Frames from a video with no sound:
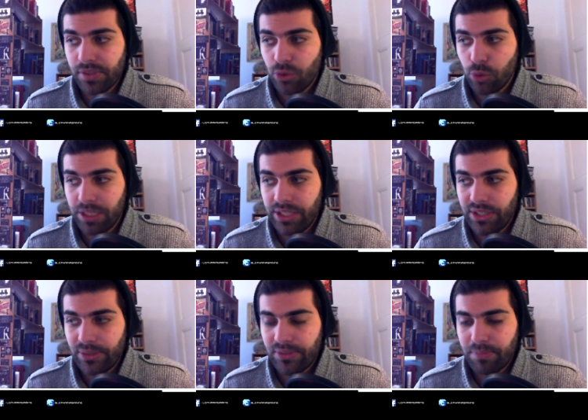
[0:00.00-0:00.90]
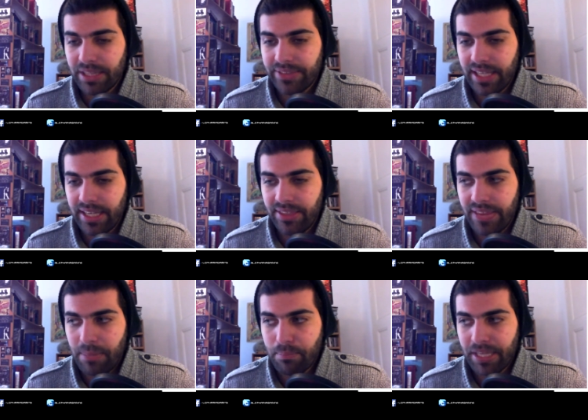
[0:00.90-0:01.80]
normally you don't play
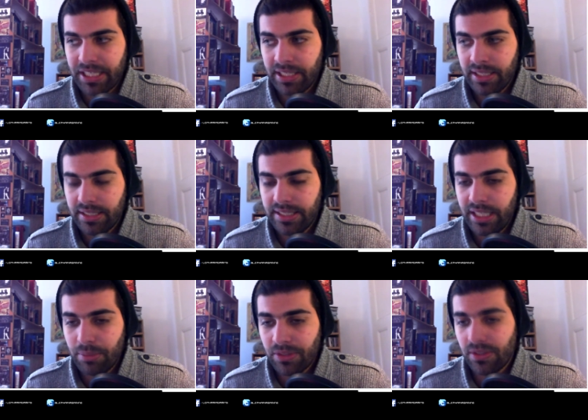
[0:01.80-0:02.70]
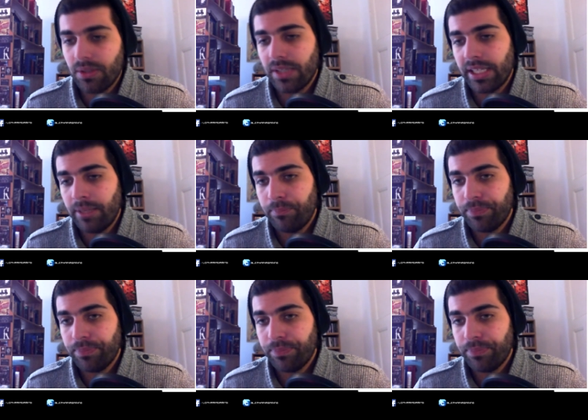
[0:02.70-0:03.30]
that many demons in your deck.